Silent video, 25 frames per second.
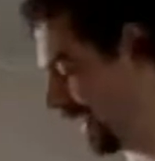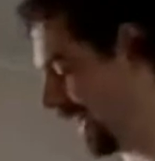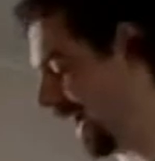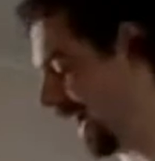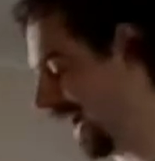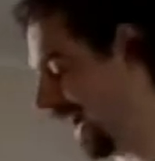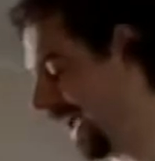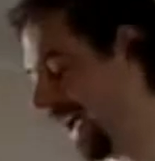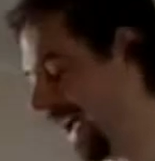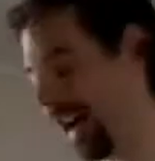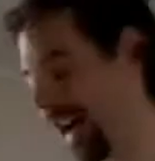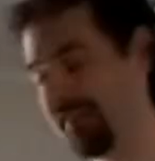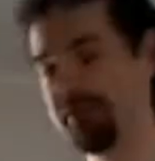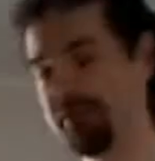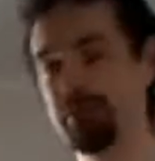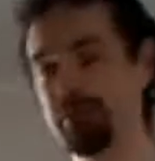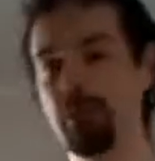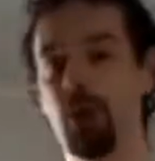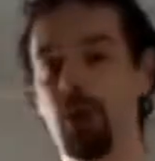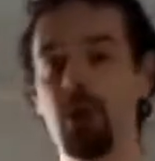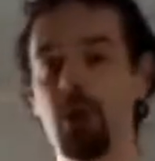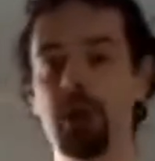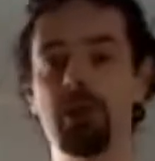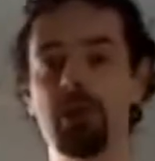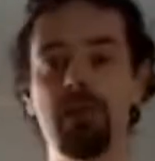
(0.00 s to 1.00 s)
I have
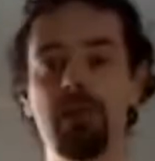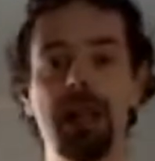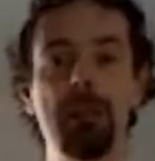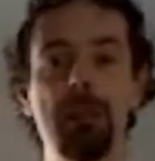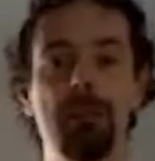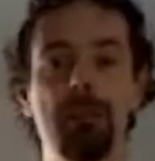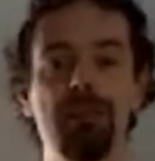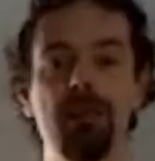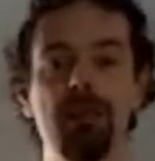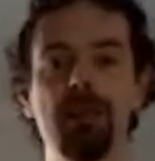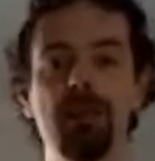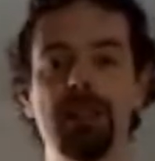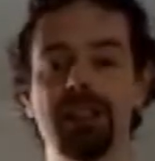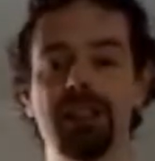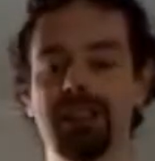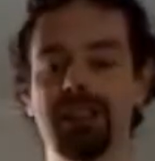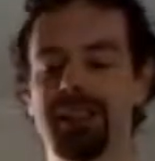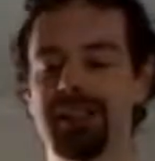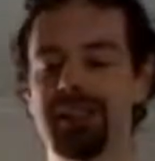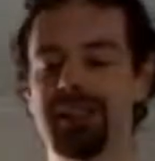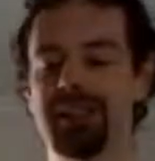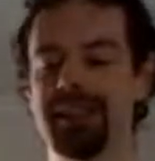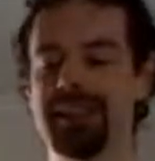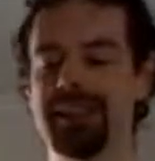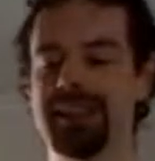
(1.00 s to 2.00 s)
more grapefruit,
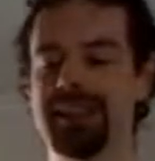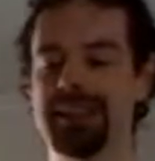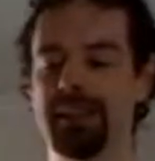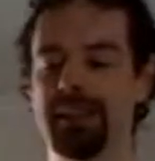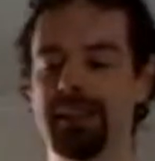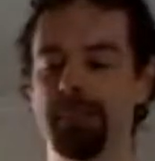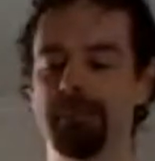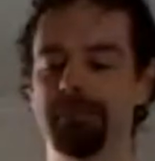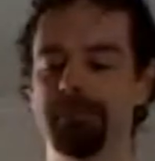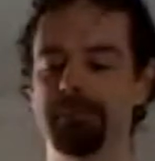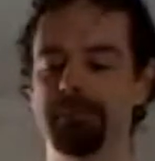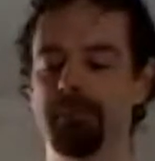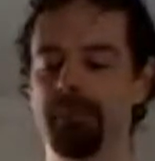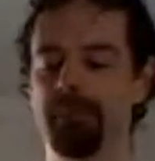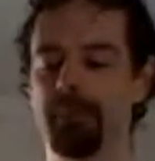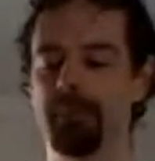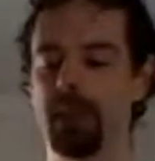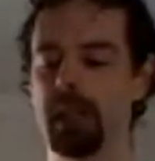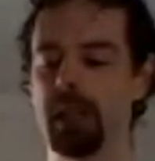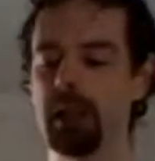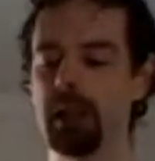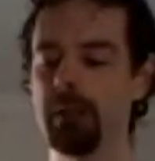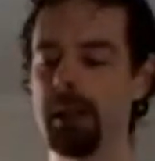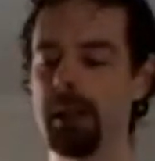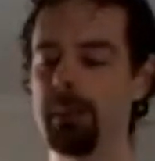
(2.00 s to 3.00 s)

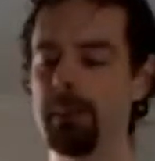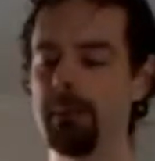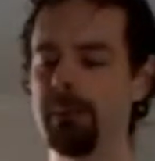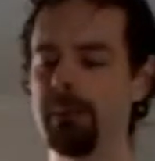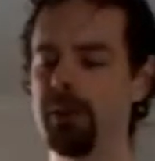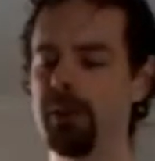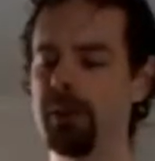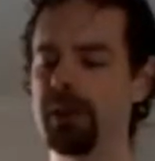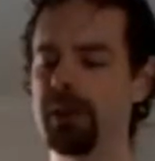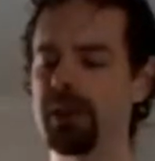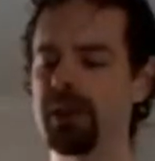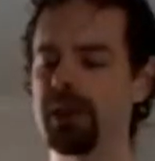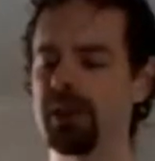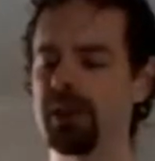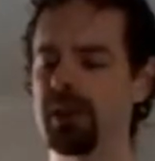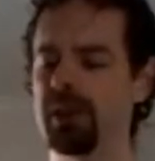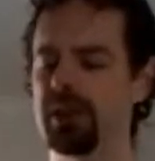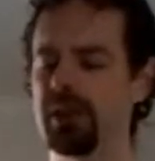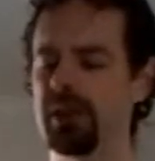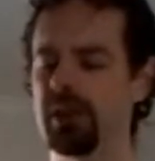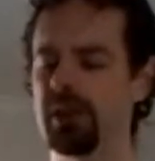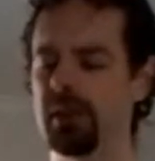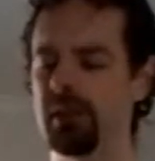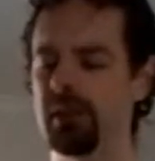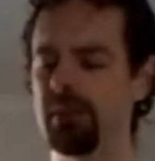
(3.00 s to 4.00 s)

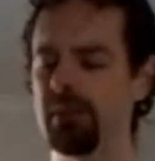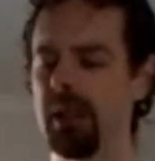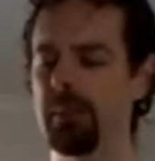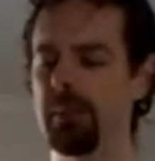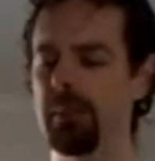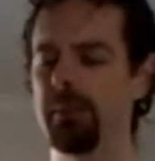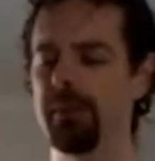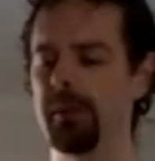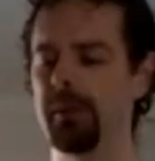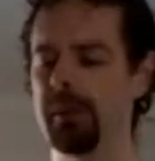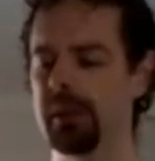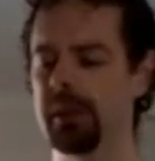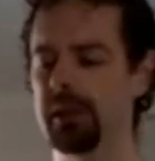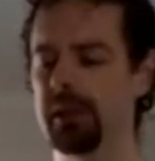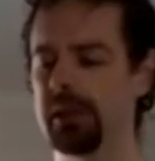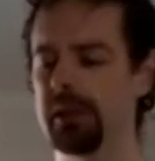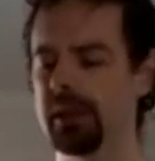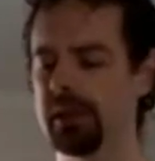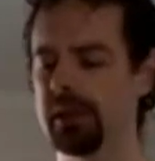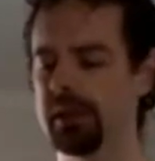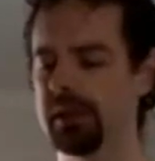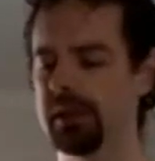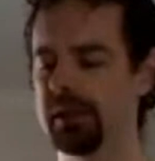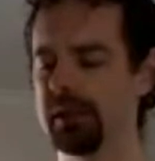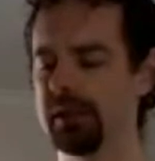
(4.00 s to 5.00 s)
grapefruit,
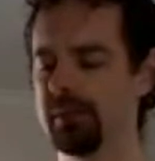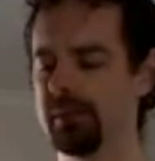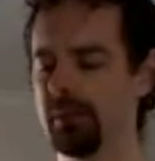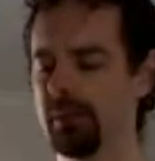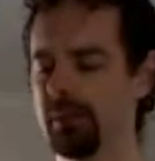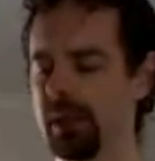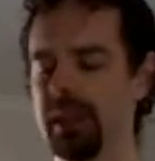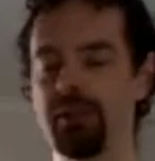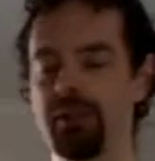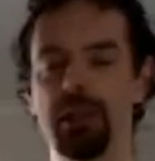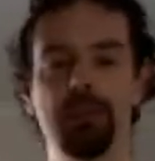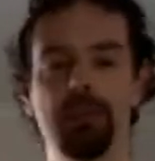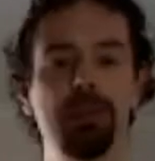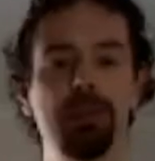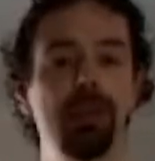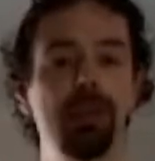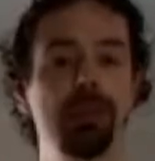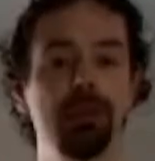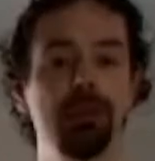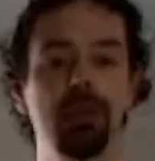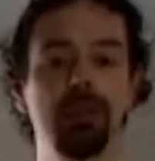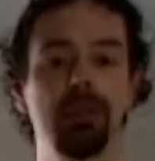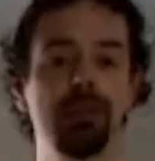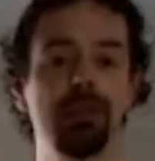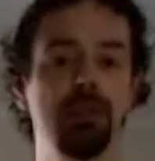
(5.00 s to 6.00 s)
whatever the
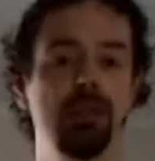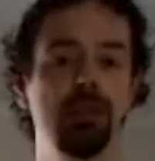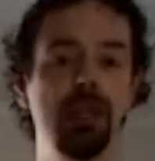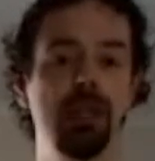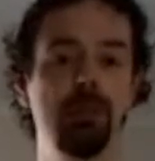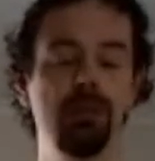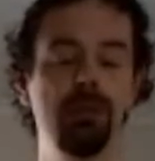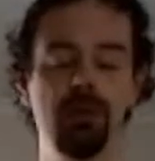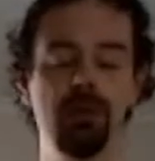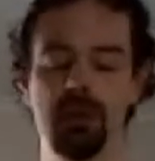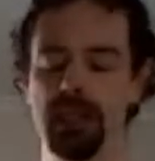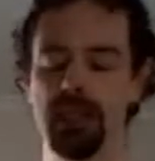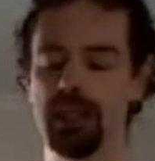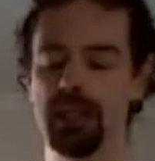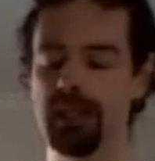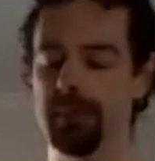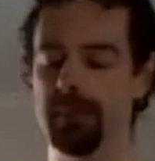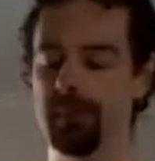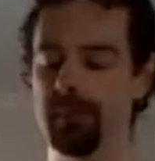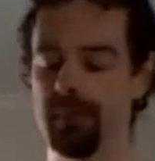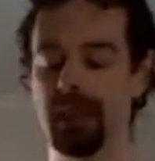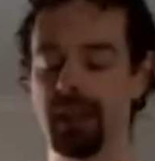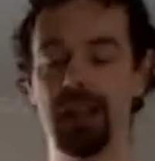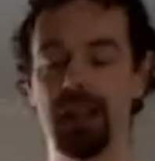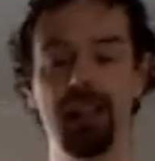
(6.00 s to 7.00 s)
plural of grapefruit is.
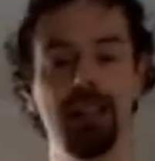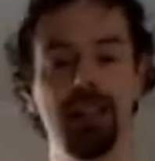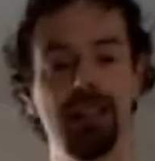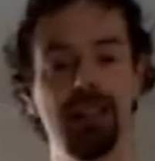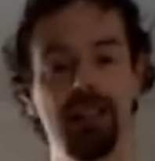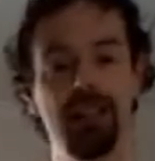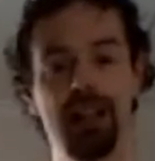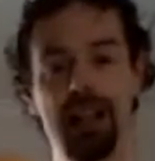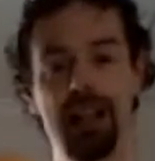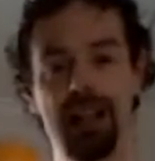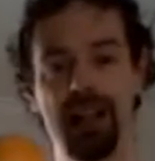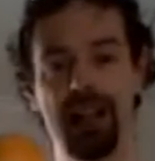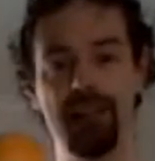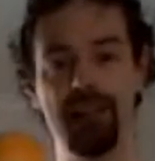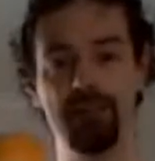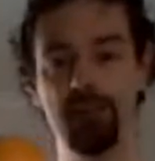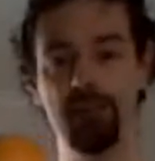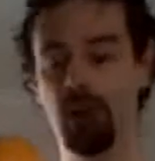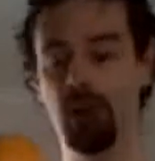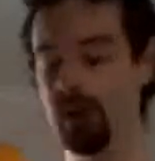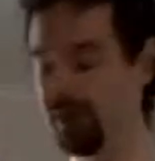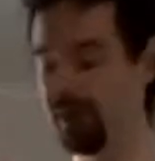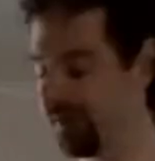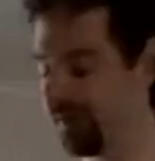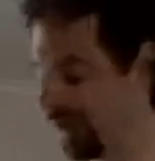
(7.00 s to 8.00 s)
I have
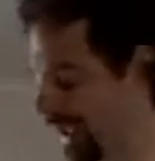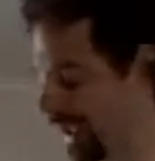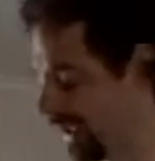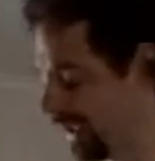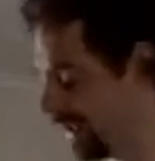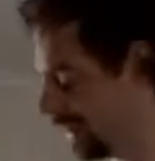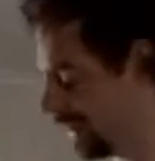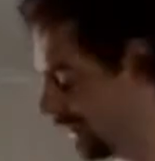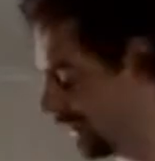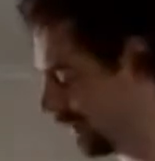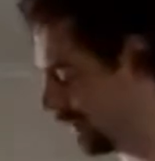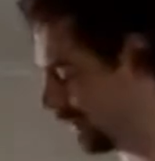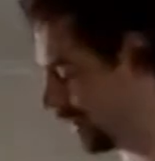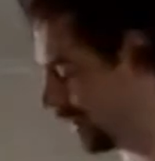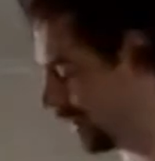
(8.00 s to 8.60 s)
more of these than you can